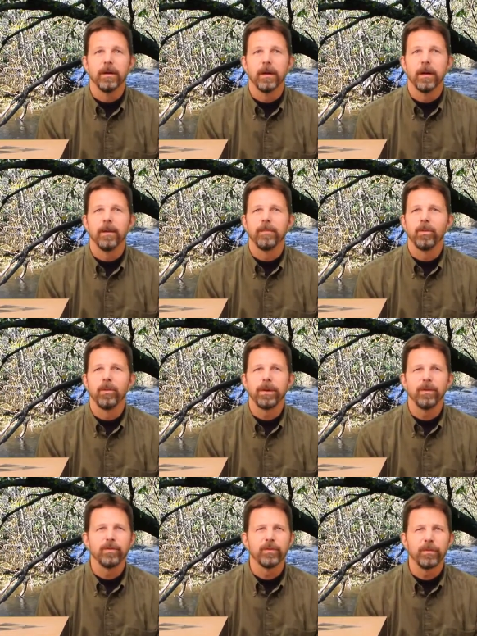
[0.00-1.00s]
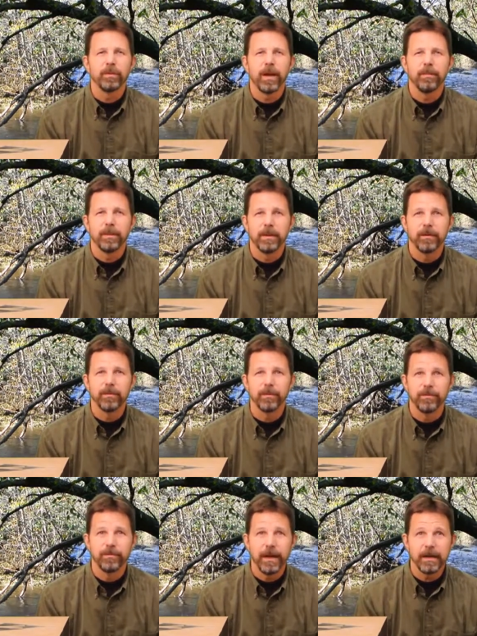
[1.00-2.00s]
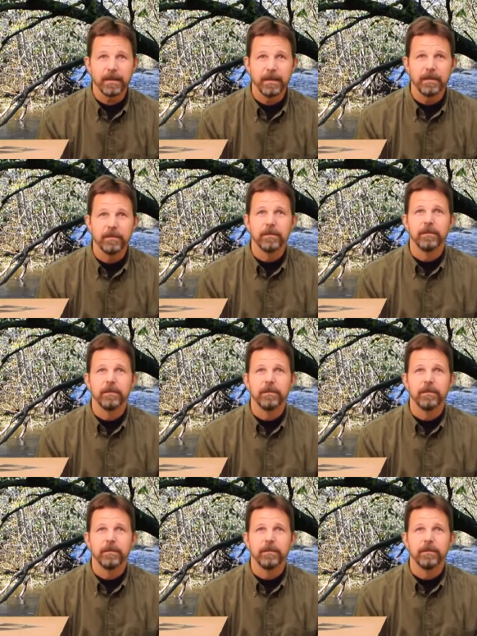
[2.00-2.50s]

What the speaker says: you'll want to use some type of disinfectant